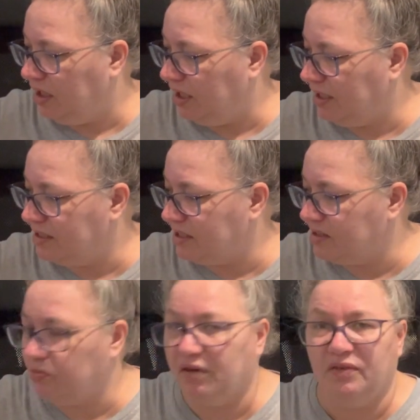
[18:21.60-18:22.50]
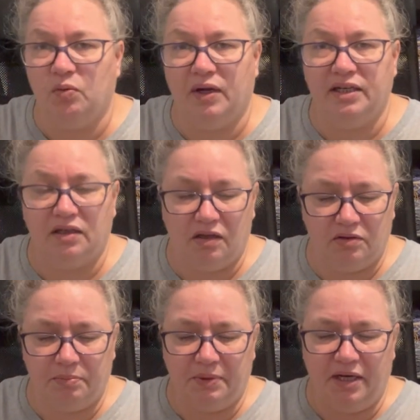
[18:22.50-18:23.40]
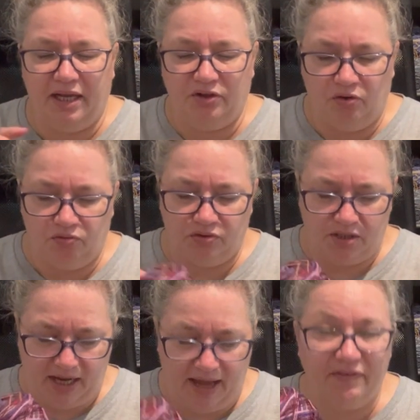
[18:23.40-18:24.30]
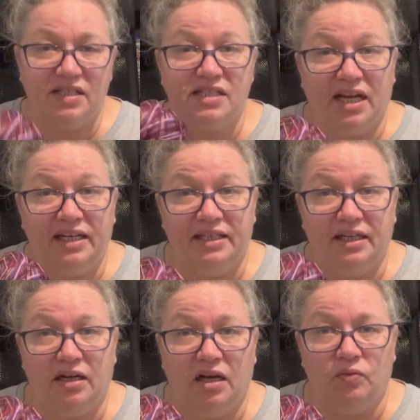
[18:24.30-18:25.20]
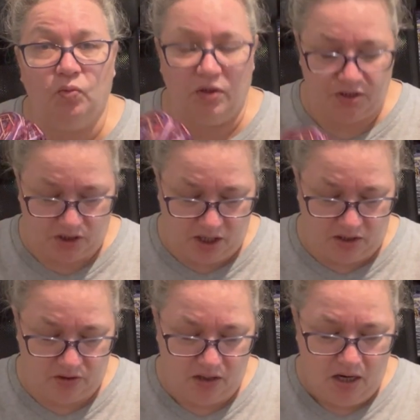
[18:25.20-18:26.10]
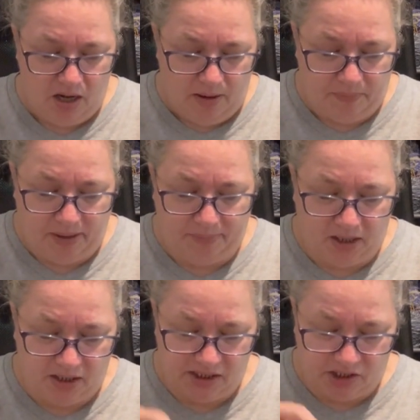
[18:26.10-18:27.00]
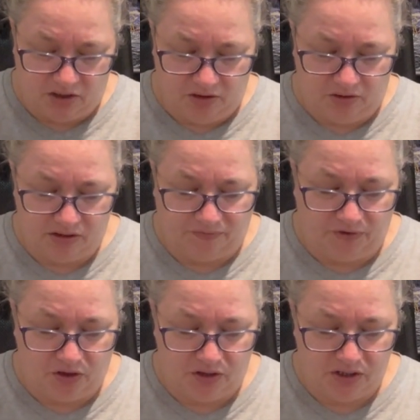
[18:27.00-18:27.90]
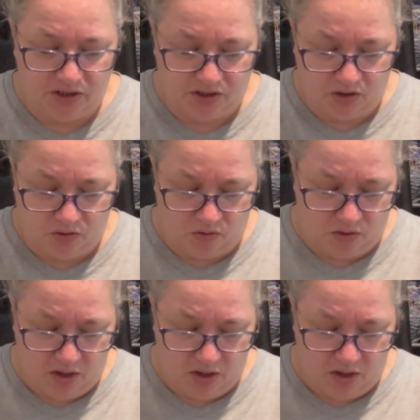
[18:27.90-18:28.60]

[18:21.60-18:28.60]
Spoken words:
guess that's more of a wine color, but I haven't decided yet on which color, but I'm not going to start on those first. So,